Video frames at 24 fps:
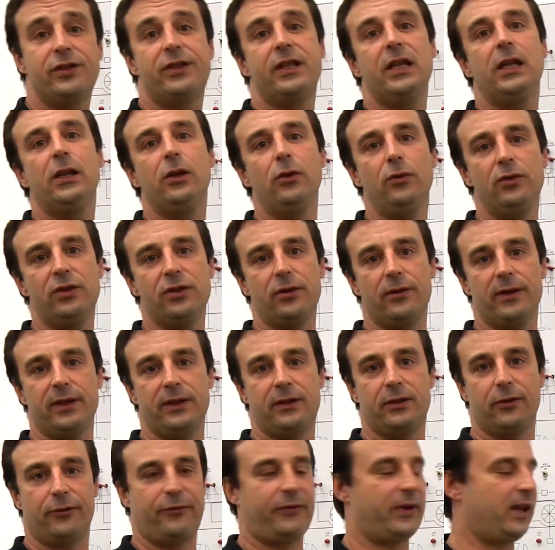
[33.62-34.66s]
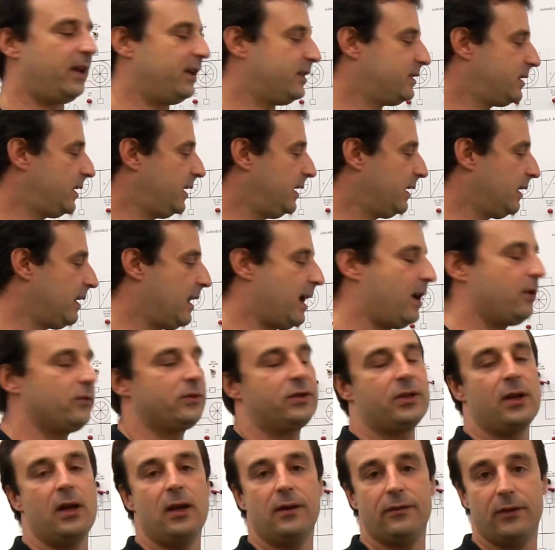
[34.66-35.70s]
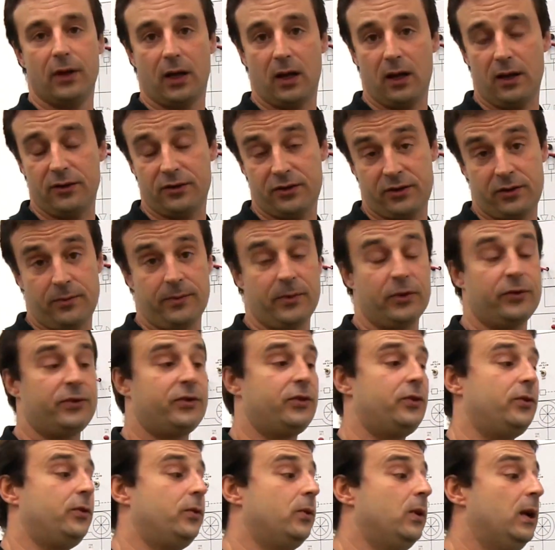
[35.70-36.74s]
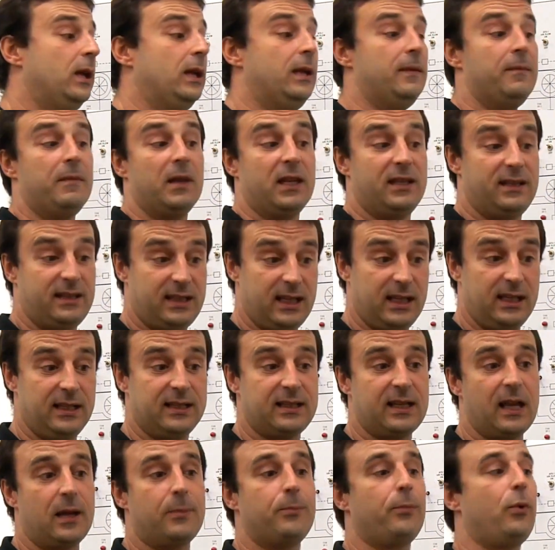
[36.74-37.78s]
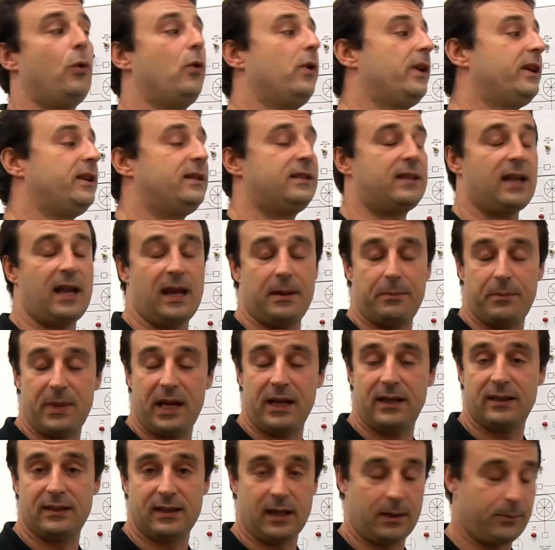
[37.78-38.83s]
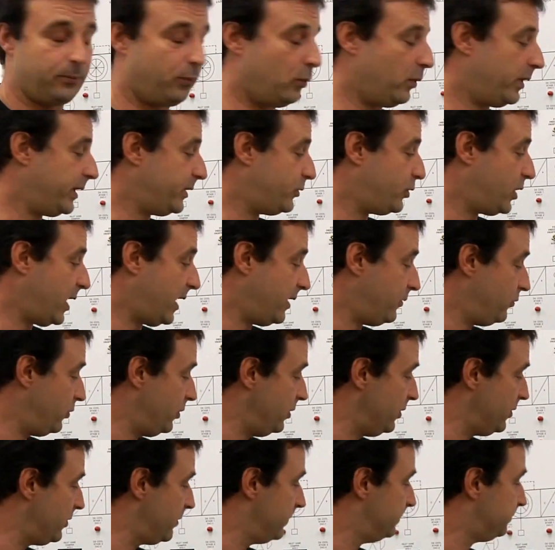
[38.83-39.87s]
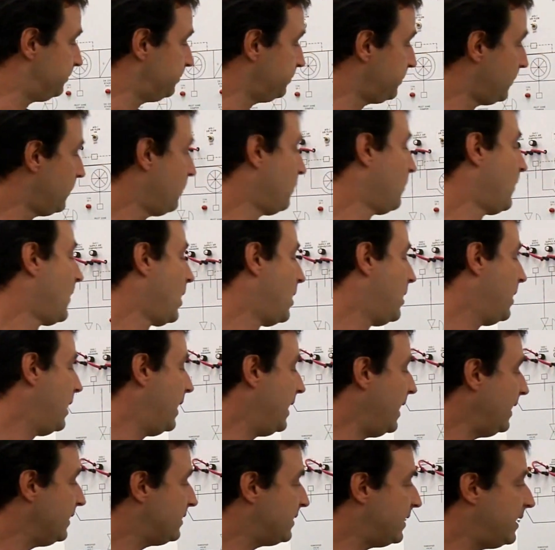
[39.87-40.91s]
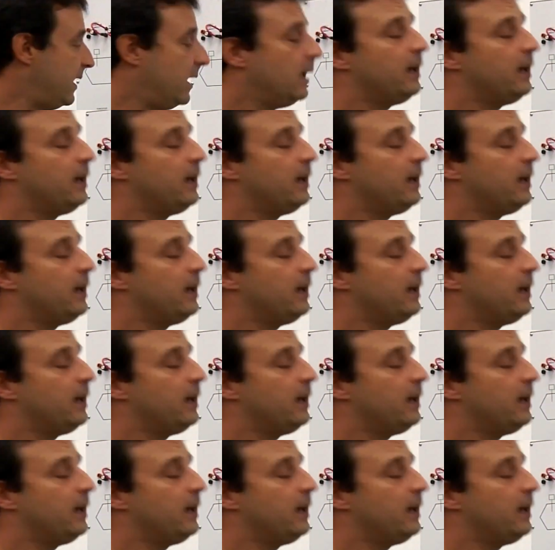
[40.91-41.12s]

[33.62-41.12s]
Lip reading: is the user interface. It allows the customer to see set points and make set point changes. It has an